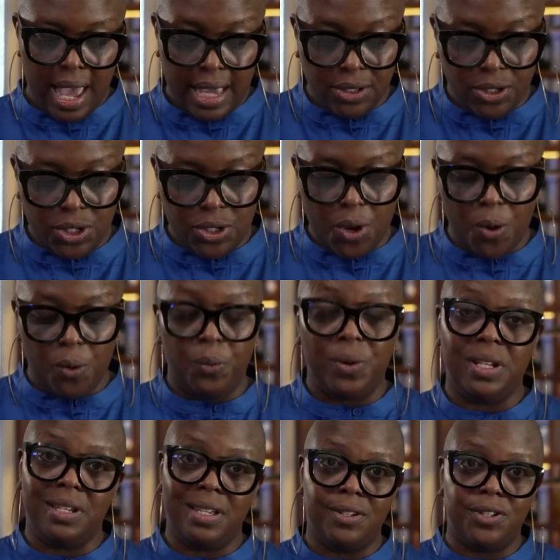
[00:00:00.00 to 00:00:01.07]
And so
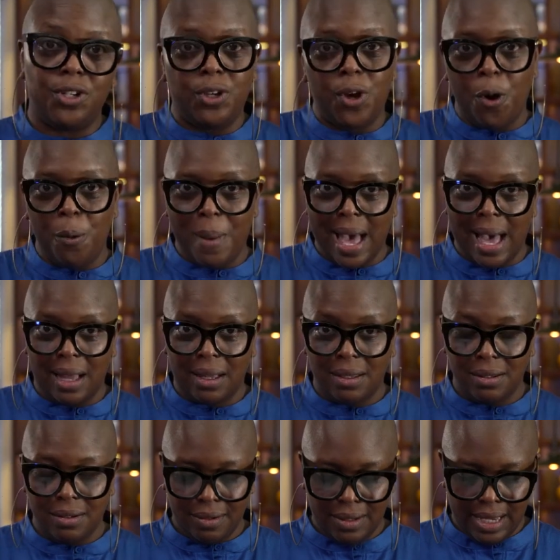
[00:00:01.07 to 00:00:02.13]
we need to go back
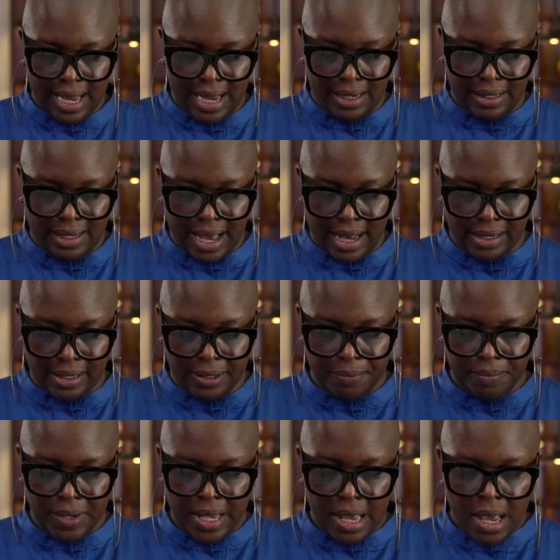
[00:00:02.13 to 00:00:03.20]
and get it.